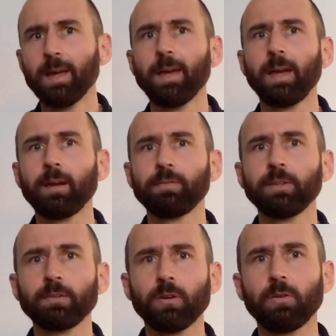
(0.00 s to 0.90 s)
have
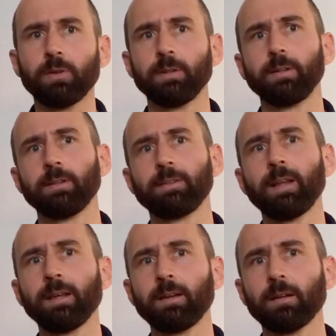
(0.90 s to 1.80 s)
discovered that
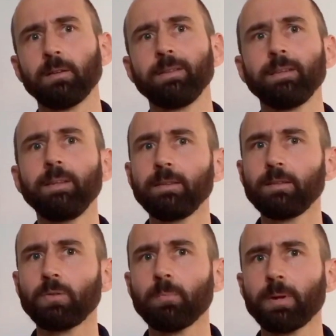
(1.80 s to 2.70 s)
Telecare is easy to
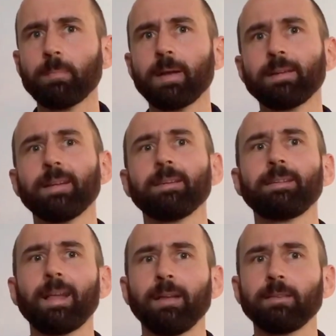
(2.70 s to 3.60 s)
implement and
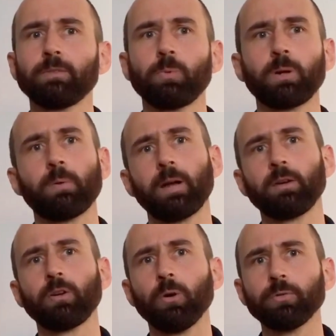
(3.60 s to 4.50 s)
doesn't require
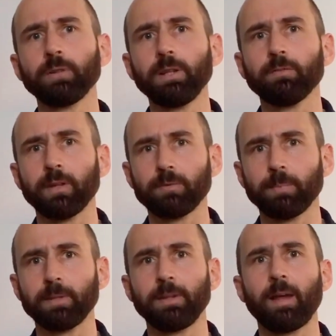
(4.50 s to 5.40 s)
costly investments
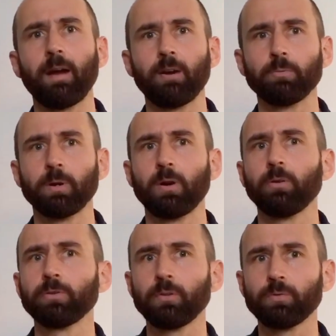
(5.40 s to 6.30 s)
in hardware or
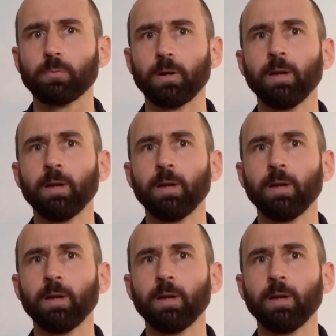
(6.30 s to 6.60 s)
software.